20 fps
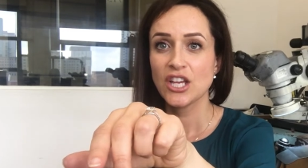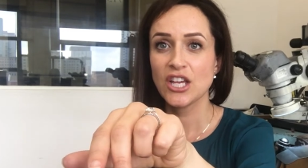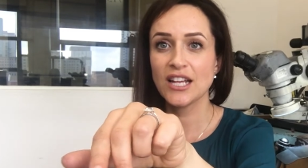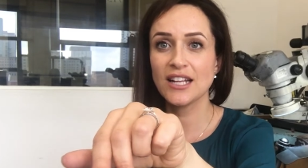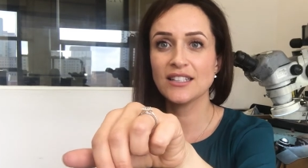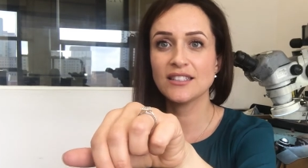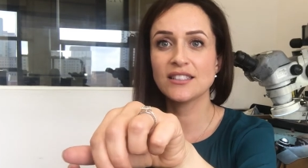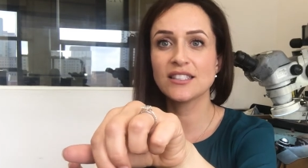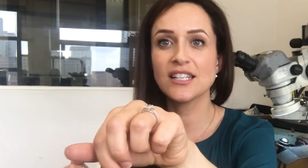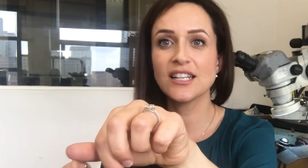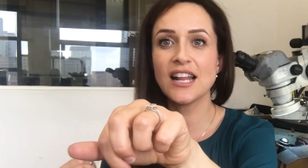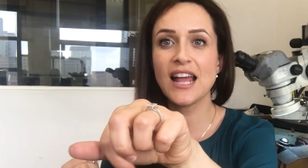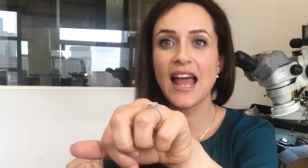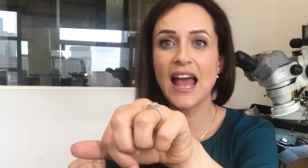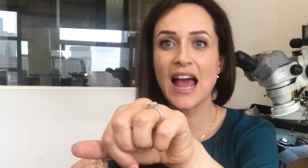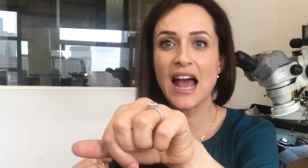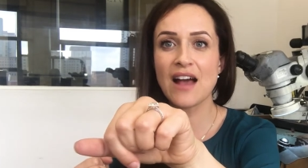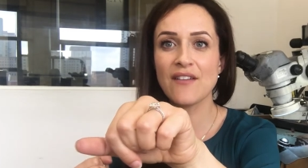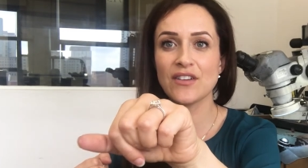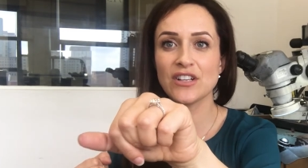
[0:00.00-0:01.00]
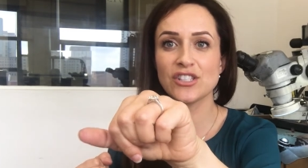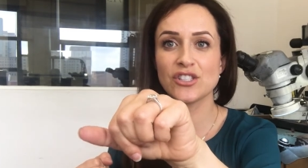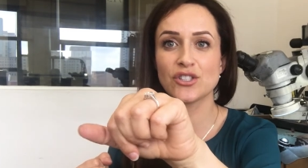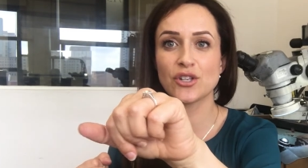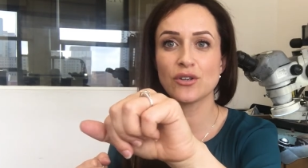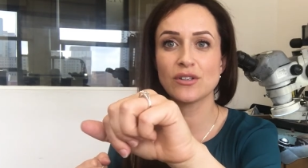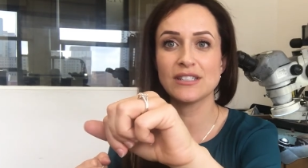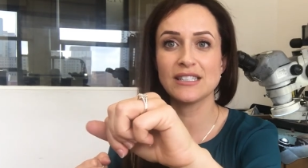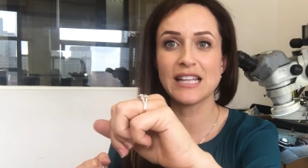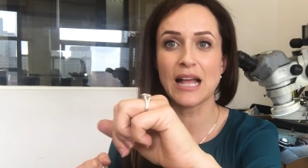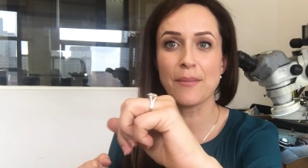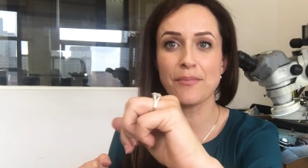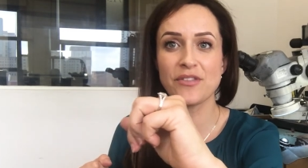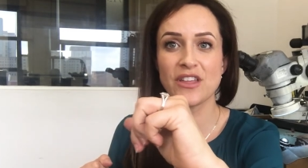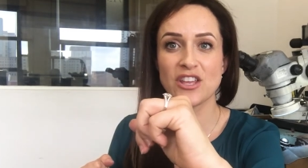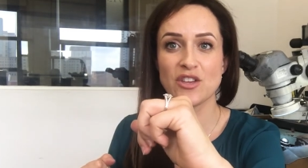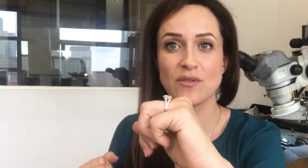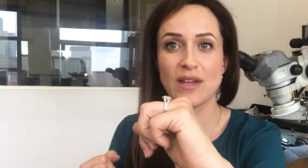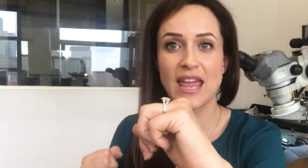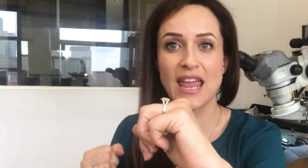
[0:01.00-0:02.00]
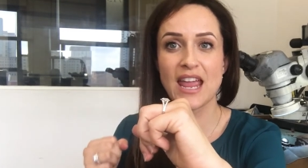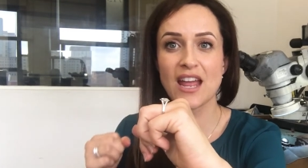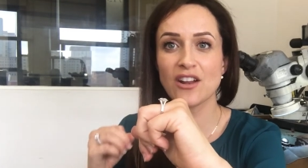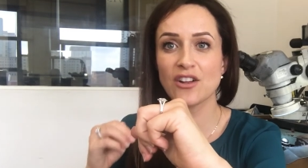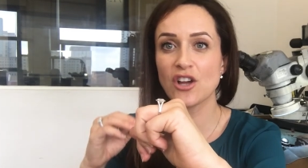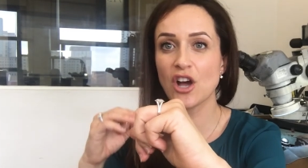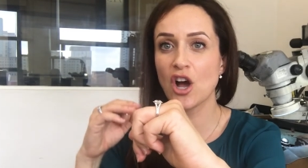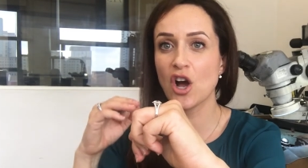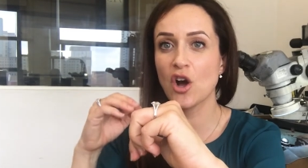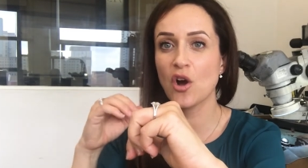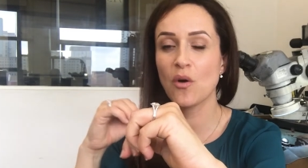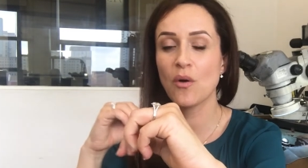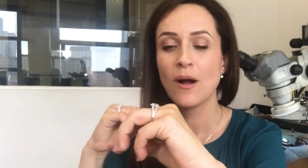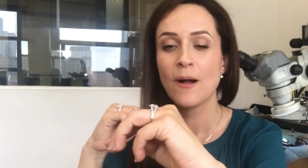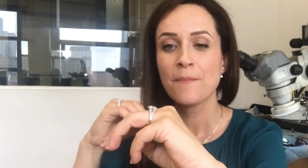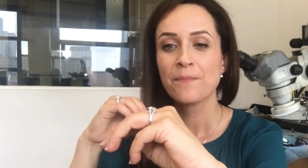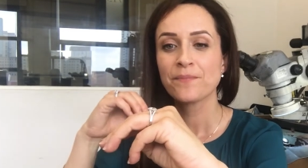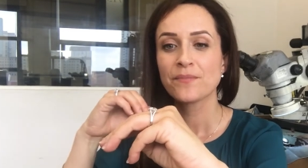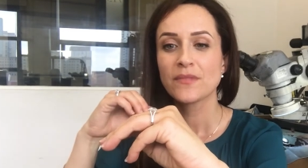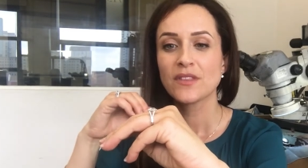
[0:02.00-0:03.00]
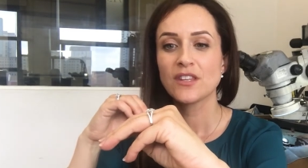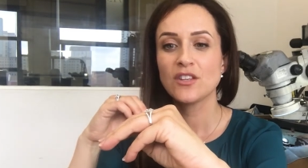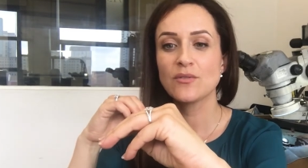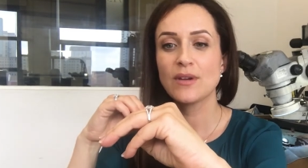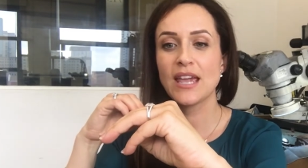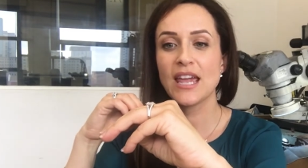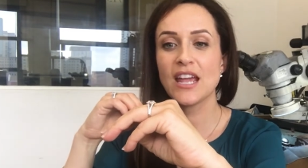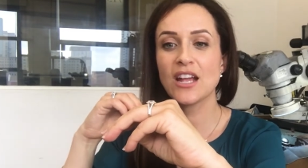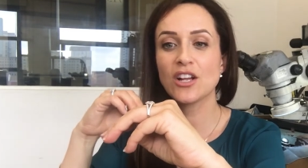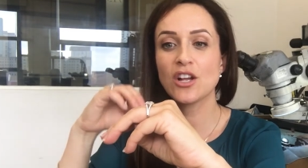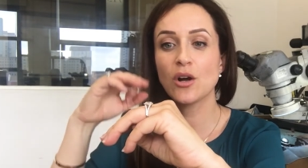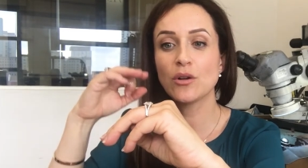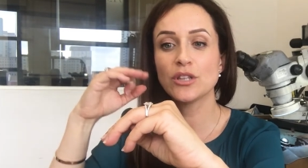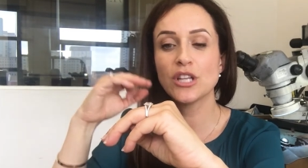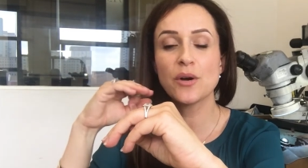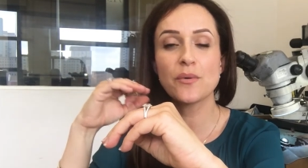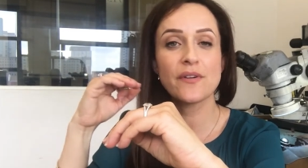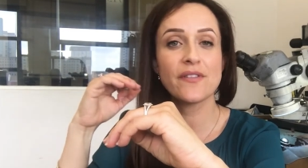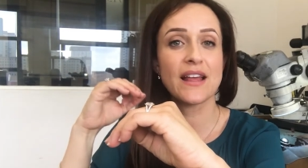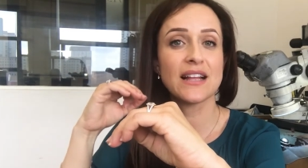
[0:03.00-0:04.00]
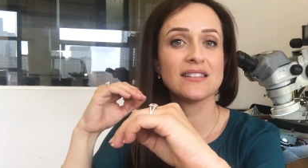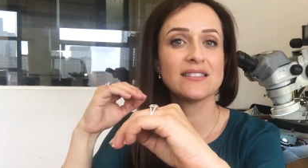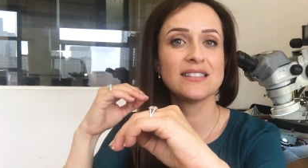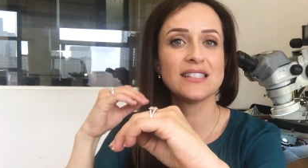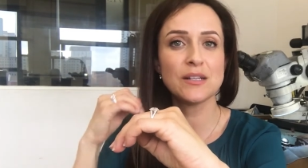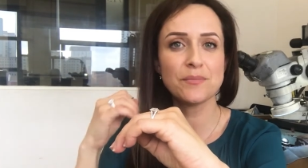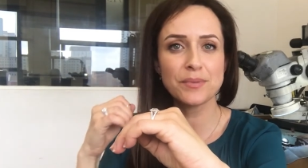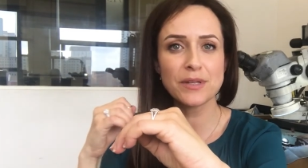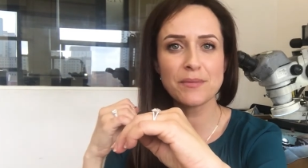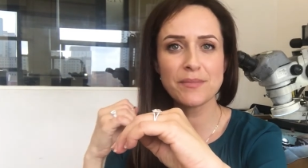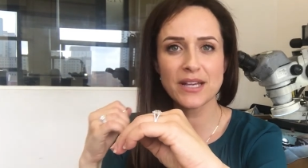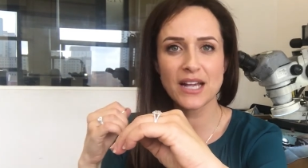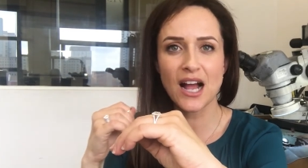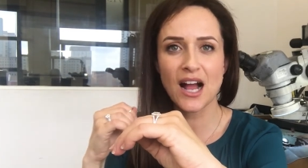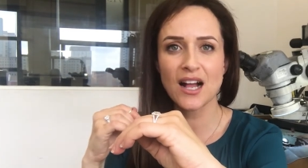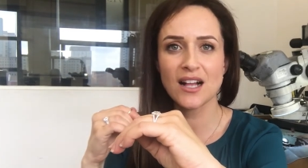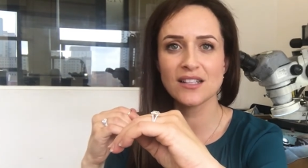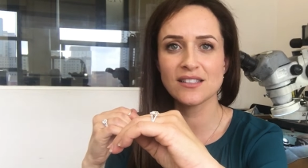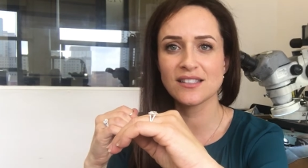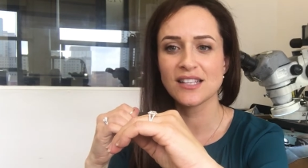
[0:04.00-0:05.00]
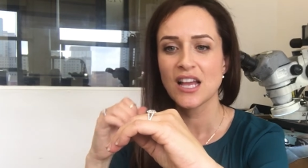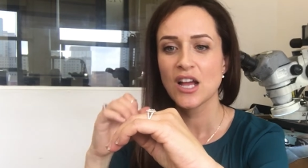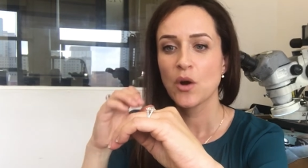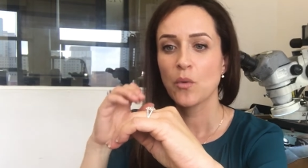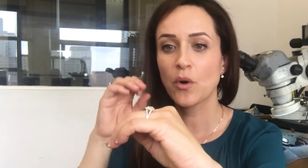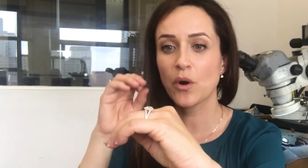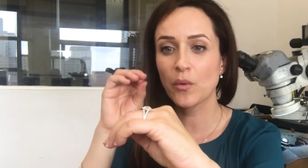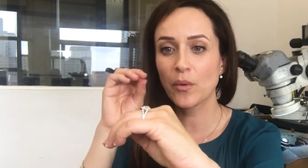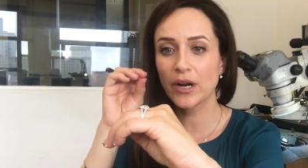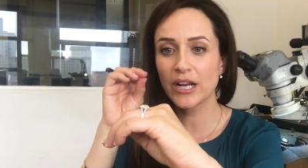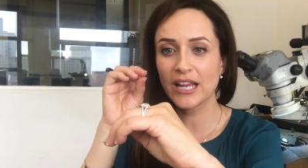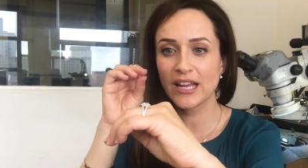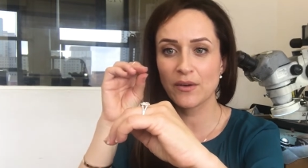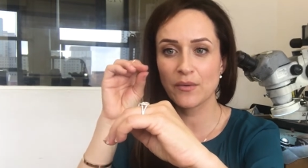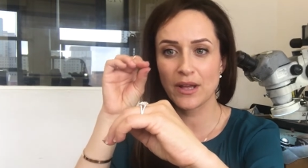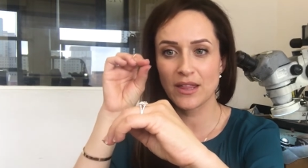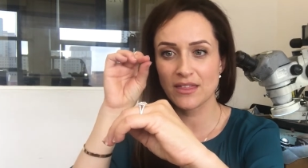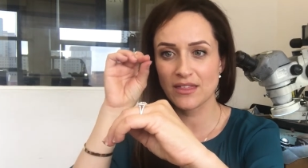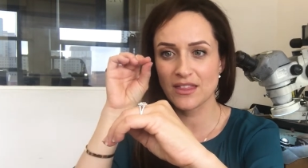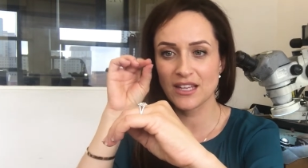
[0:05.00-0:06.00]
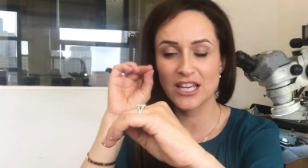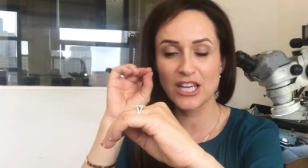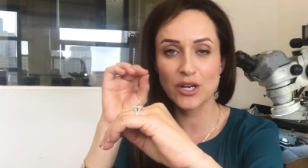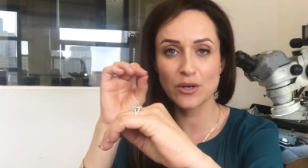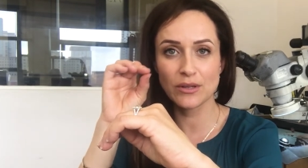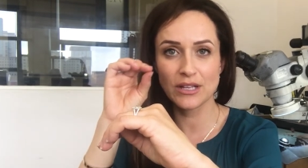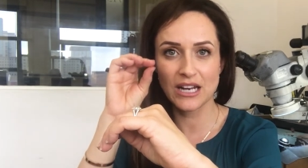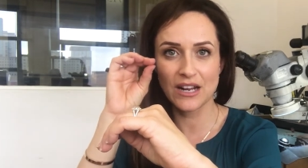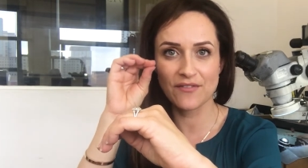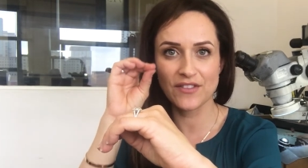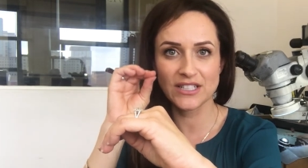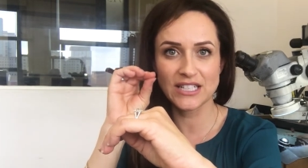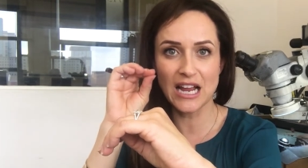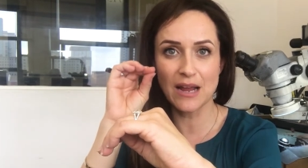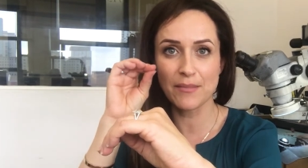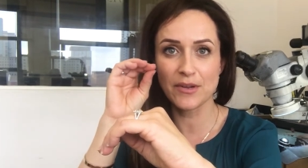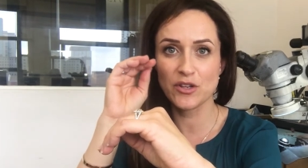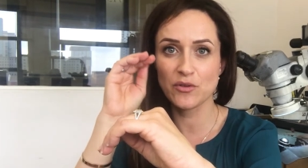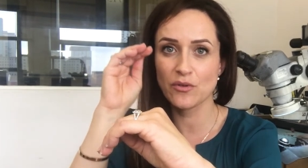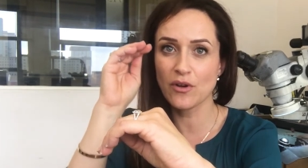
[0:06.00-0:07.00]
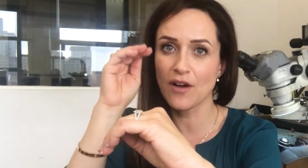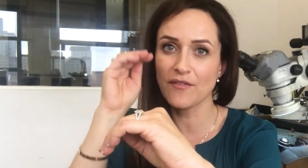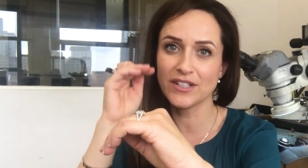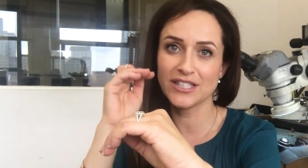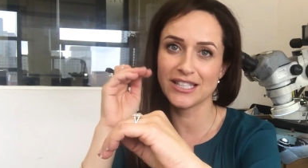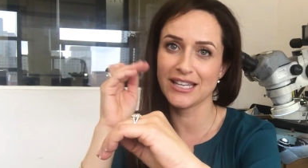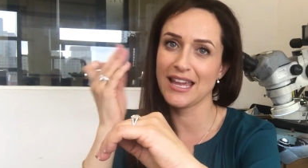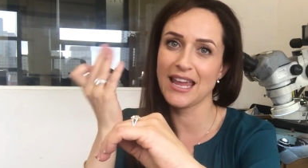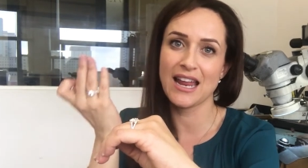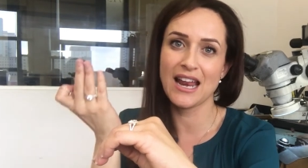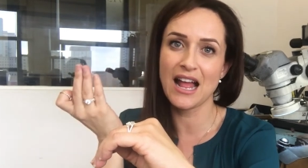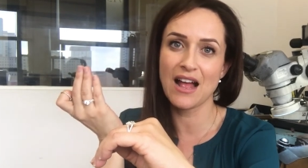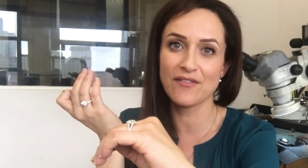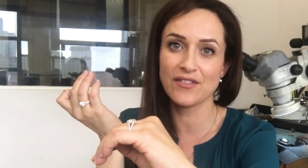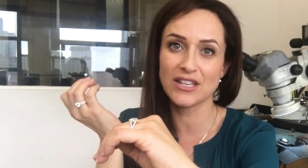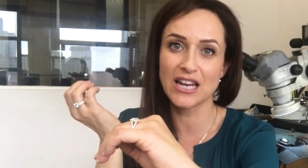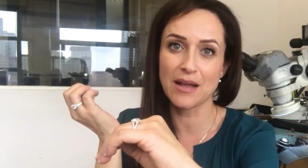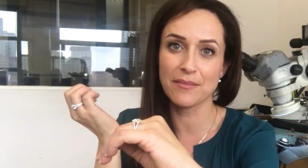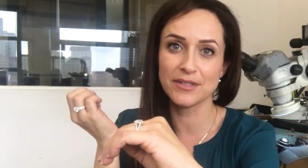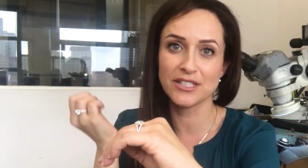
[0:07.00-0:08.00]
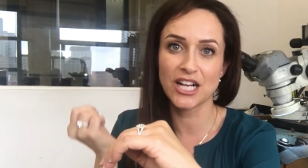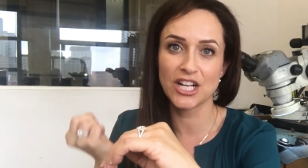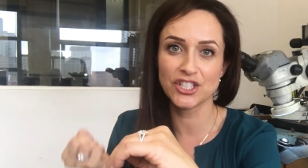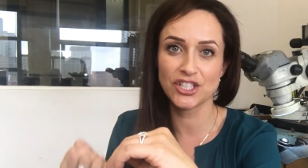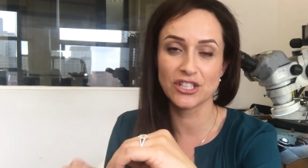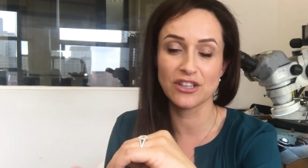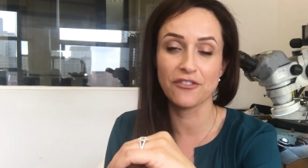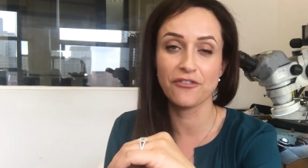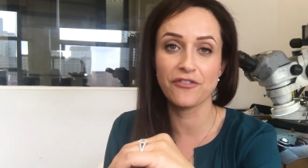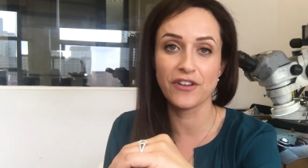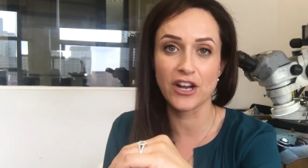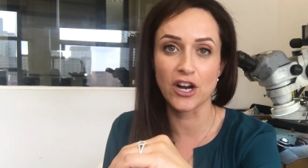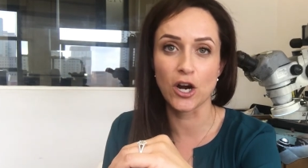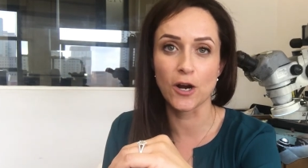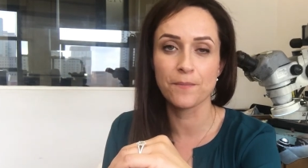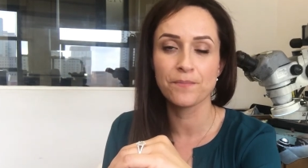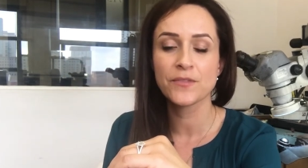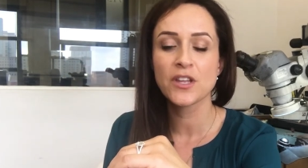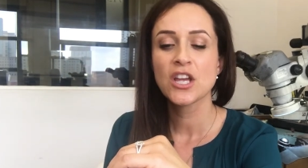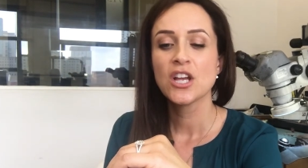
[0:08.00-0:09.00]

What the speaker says: it's gonna have a certain depth that you can't go lower than, simply because we're working with the culet of the diamond. You obviously can't have the diamond touching the finger.